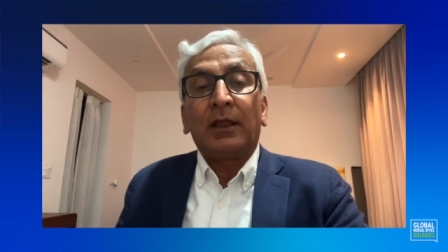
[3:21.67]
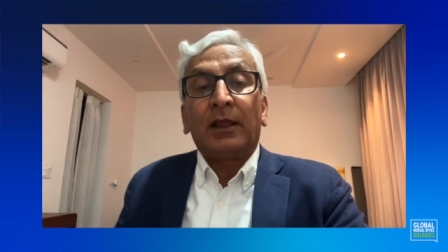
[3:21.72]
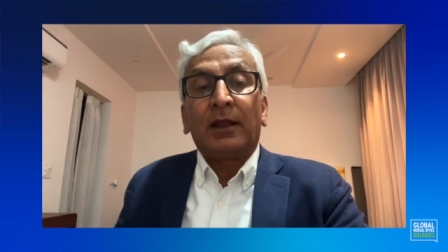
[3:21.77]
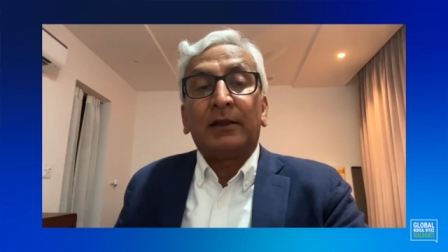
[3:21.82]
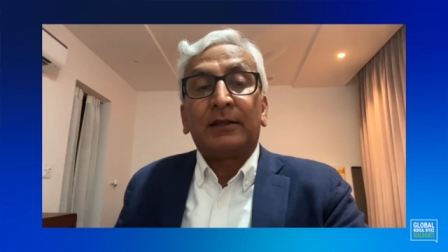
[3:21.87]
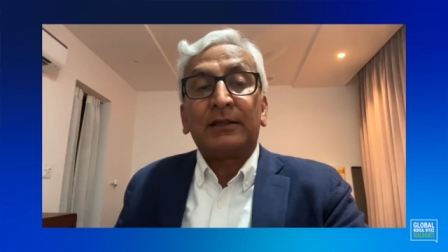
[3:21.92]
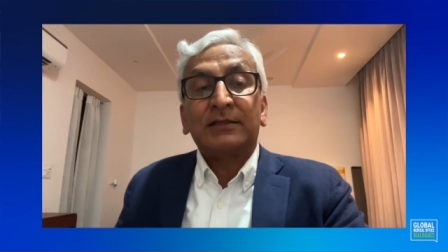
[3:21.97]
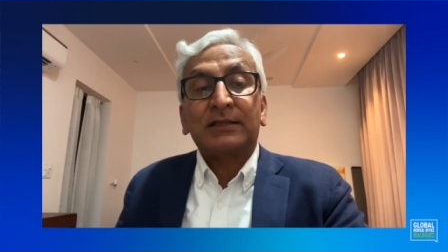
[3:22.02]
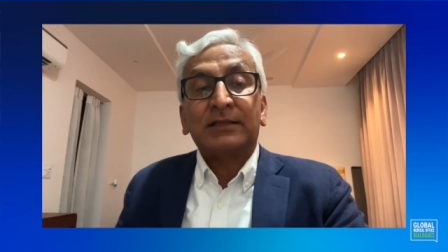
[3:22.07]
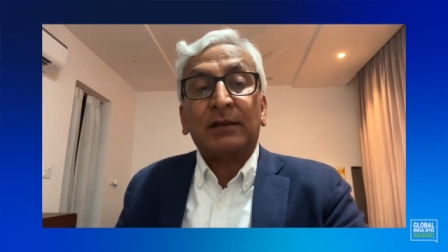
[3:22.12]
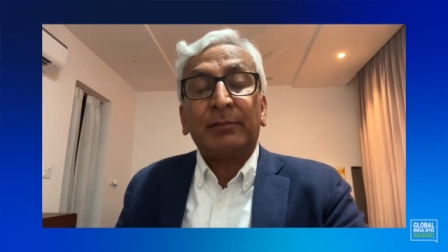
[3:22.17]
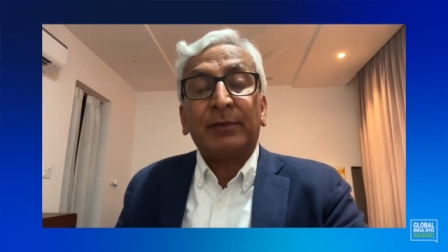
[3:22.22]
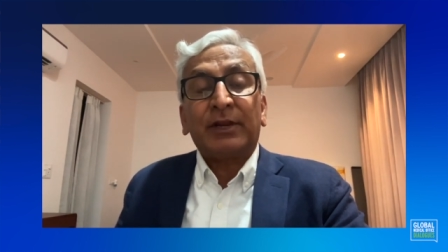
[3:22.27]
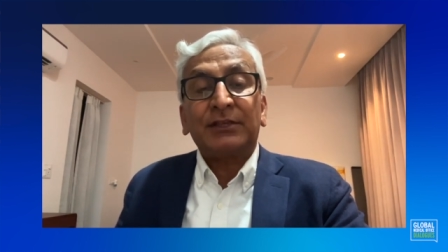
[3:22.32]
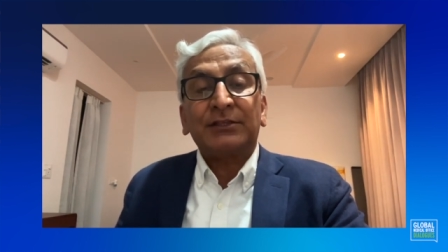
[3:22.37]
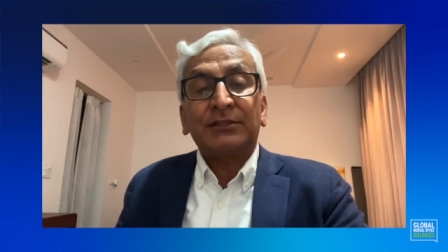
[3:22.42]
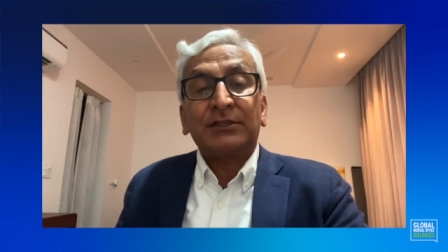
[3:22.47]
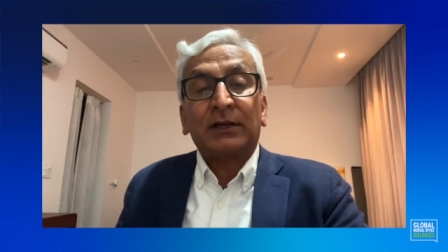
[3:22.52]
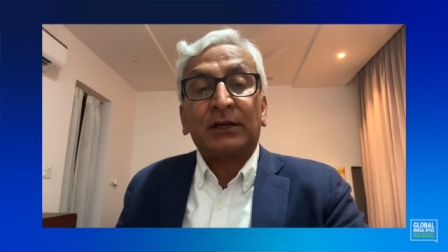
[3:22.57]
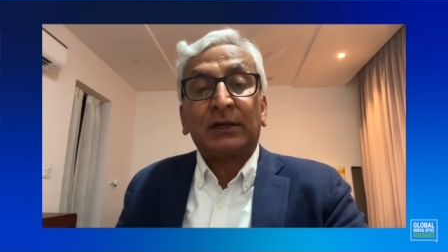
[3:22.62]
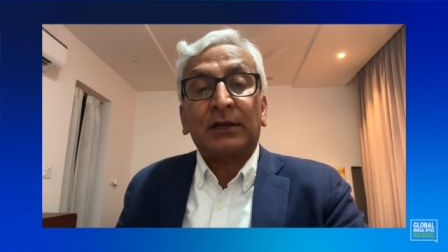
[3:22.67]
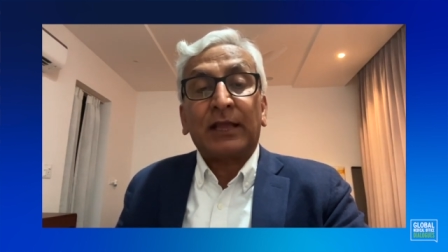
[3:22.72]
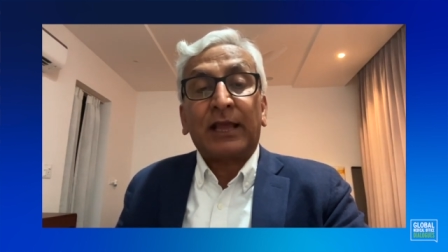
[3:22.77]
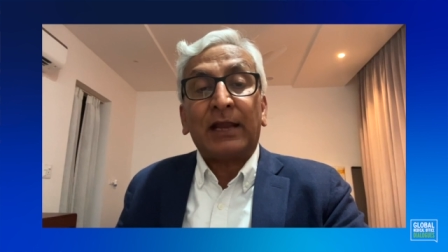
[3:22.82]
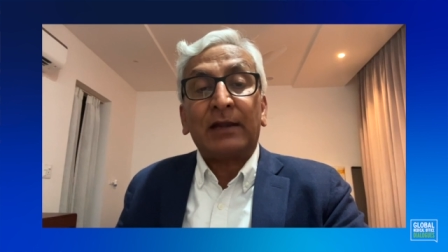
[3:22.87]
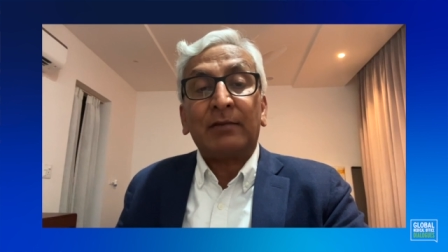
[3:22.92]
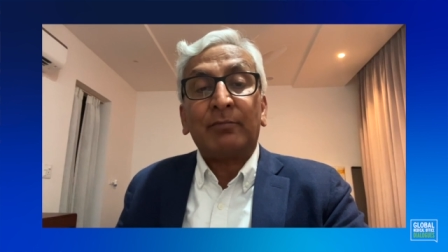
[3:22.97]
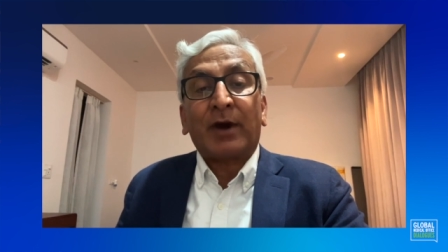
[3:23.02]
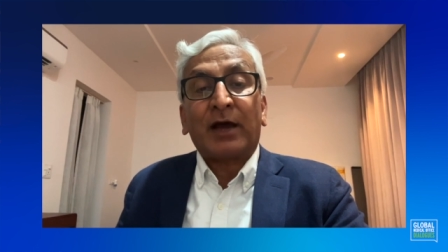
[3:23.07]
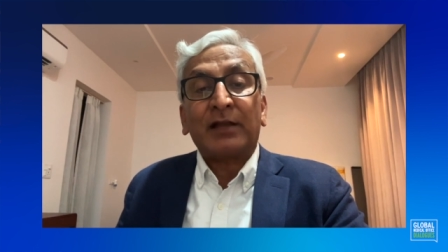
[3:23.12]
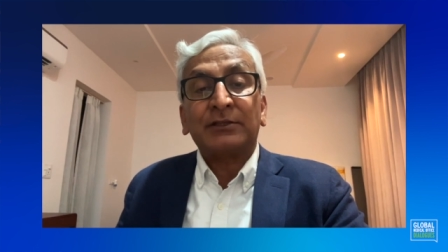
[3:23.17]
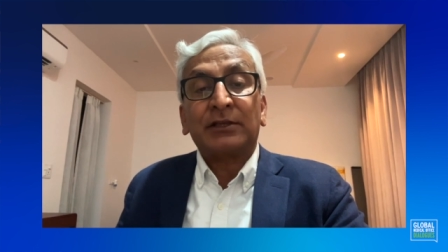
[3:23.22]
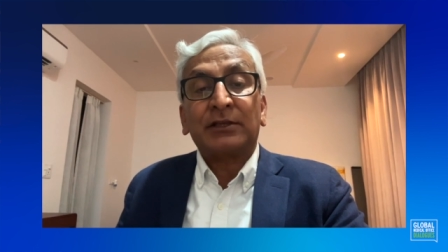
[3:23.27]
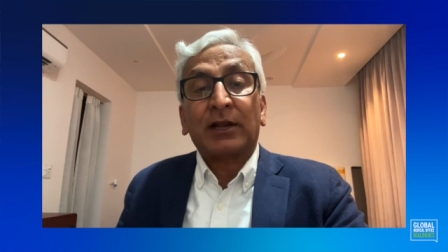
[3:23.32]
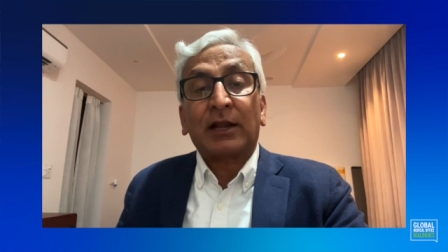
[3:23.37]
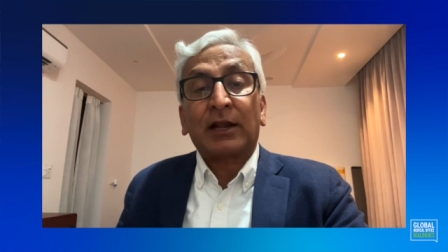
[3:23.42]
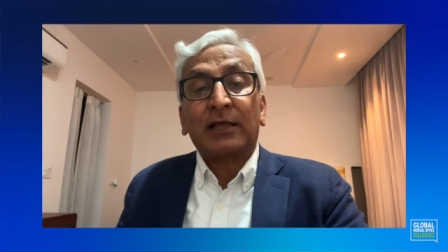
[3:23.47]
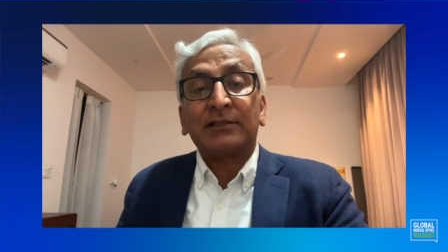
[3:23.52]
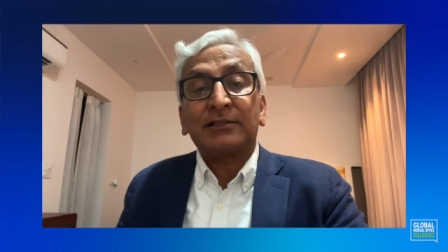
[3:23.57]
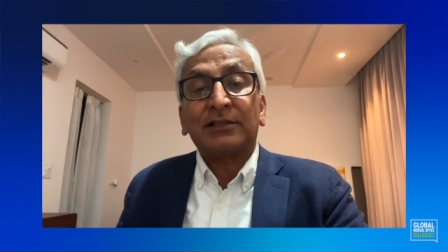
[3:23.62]
Discrimination and
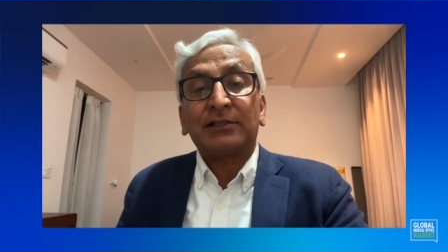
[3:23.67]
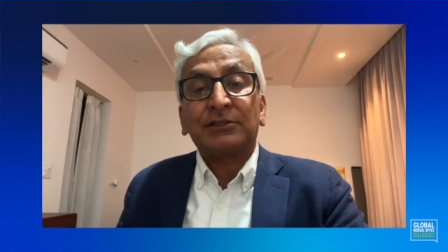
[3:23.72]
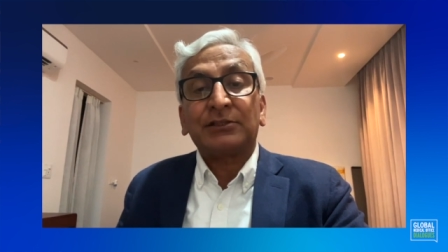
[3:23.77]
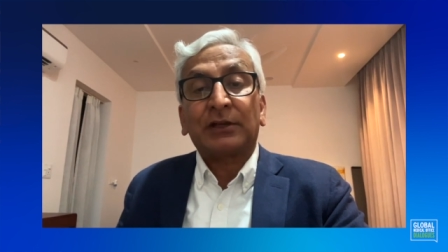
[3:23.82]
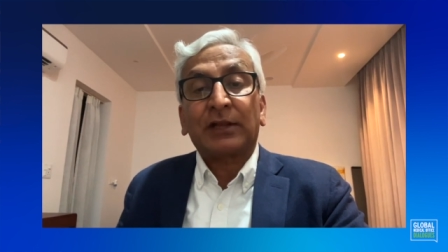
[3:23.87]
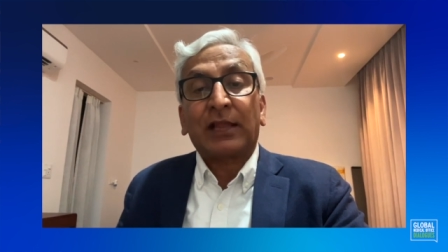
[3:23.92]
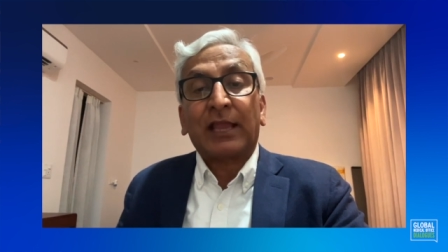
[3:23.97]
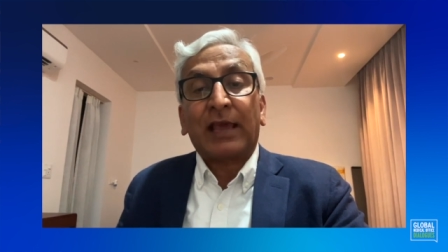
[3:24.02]
marginalization